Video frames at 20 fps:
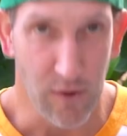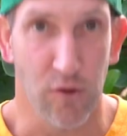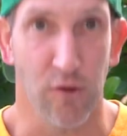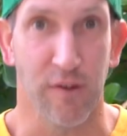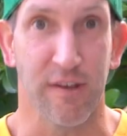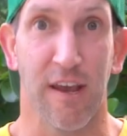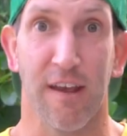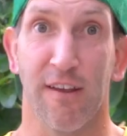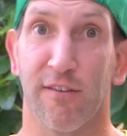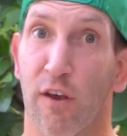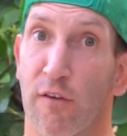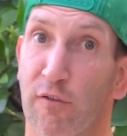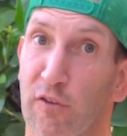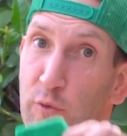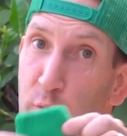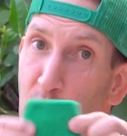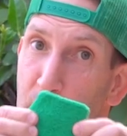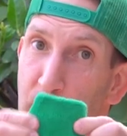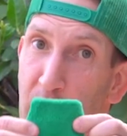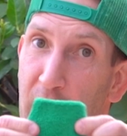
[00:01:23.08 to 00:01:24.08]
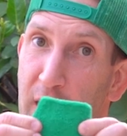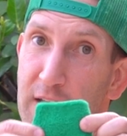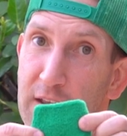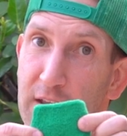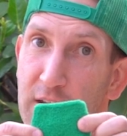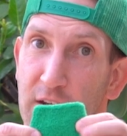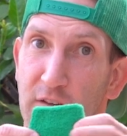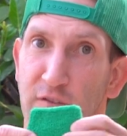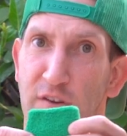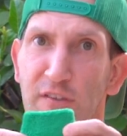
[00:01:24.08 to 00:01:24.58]
You can get yourself a sweatband,
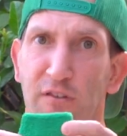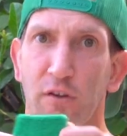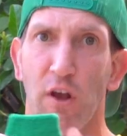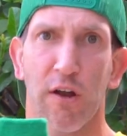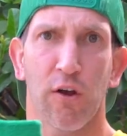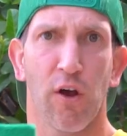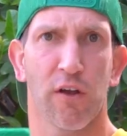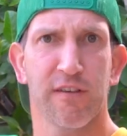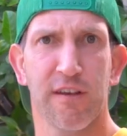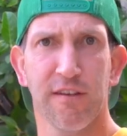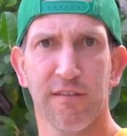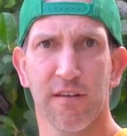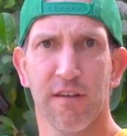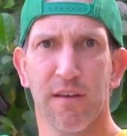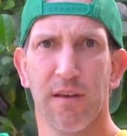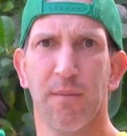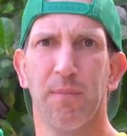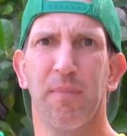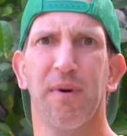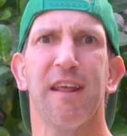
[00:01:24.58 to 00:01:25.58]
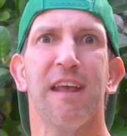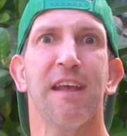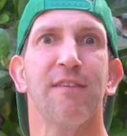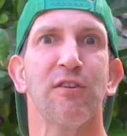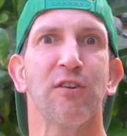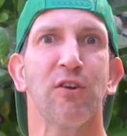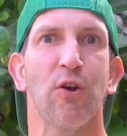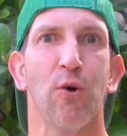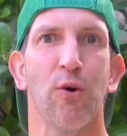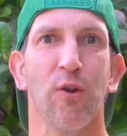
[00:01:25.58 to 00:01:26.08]
just like Ozzie's, but
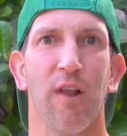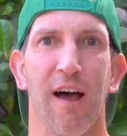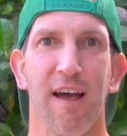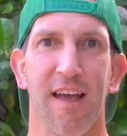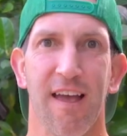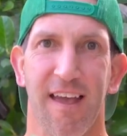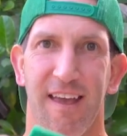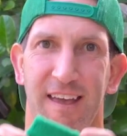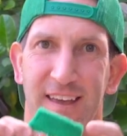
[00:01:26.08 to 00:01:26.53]
even cooler